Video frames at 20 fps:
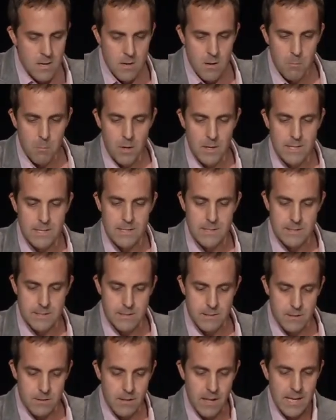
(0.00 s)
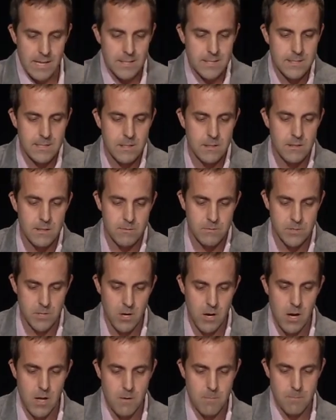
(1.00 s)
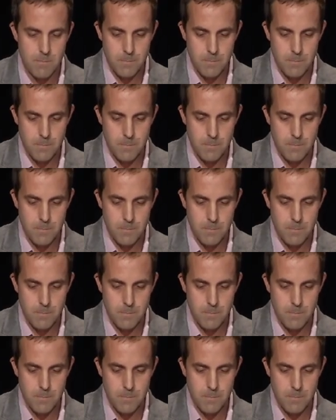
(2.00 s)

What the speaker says: But his legacy lives on.